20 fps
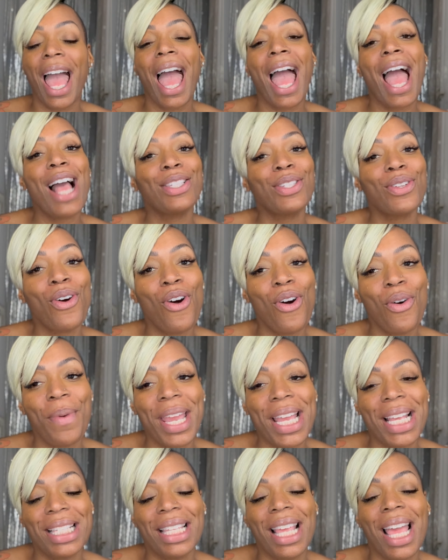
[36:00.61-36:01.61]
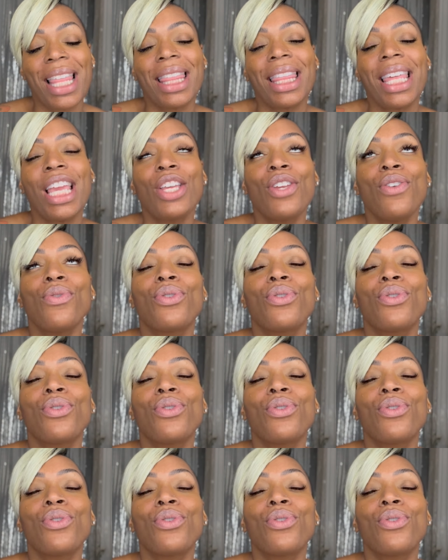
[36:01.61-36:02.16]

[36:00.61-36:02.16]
As always, thank you